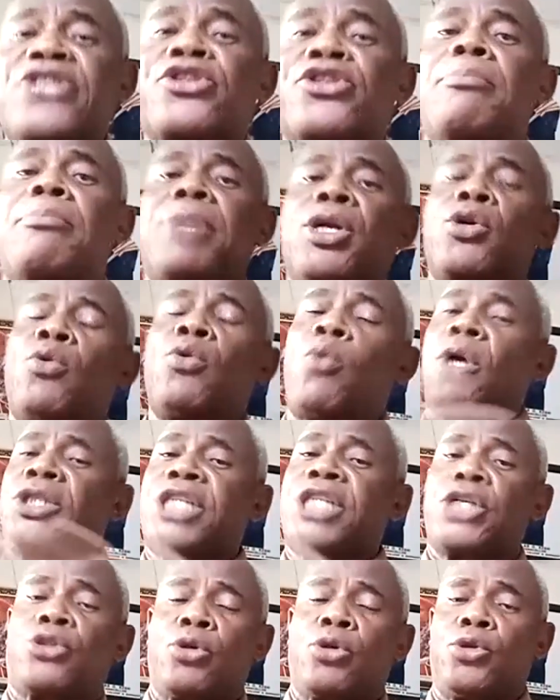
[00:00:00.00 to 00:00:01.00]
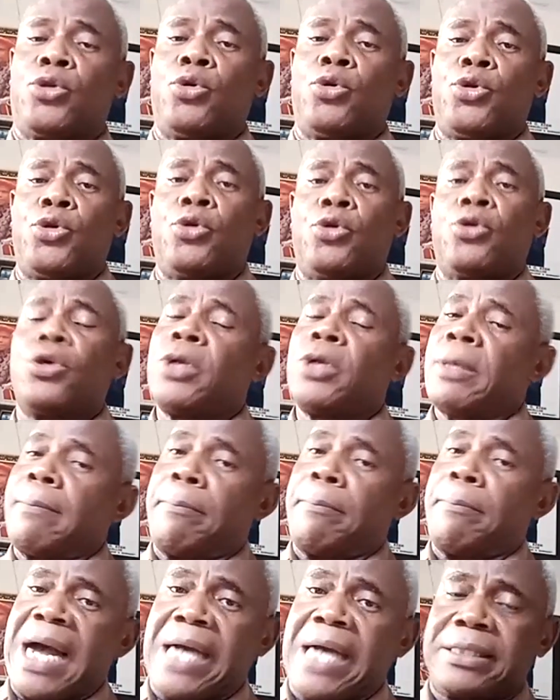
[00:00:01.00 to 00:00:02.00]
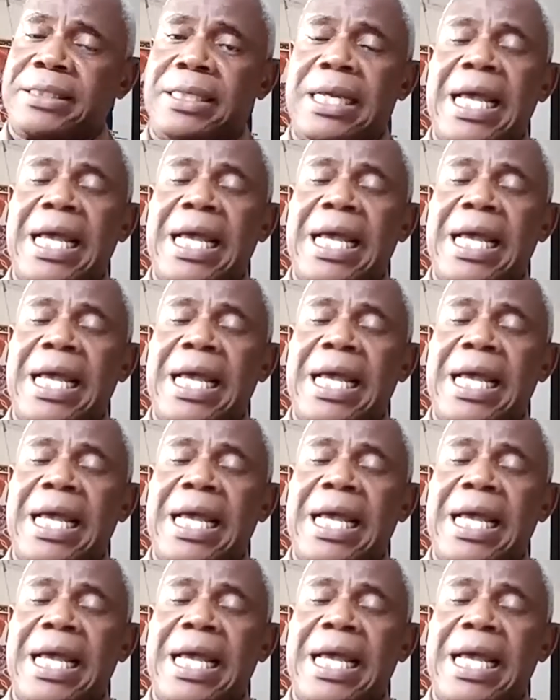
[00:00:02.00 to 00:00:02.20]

somebody who wanted to do you bad.